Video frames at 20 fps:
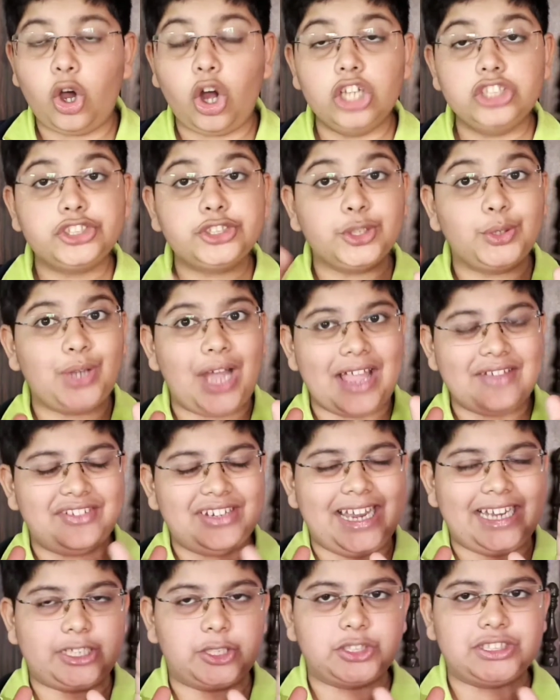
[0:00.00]
Also, I
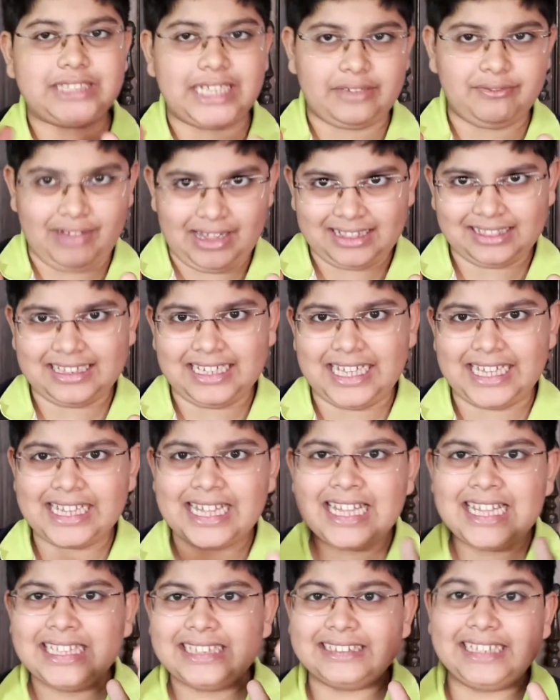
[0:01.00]
would like to say one
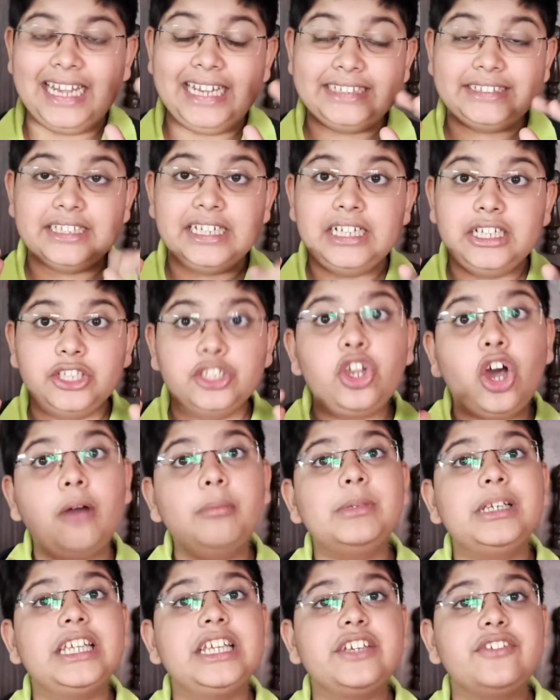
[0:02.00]
thing, that
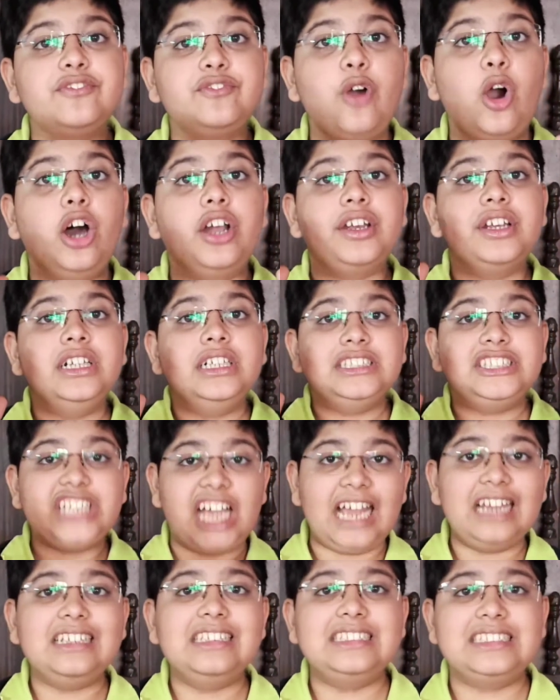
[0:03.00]
normally for
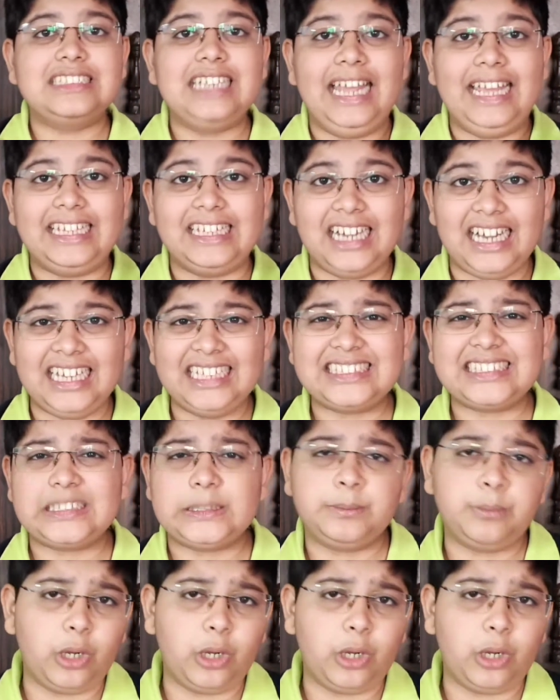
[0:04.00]
channels like us,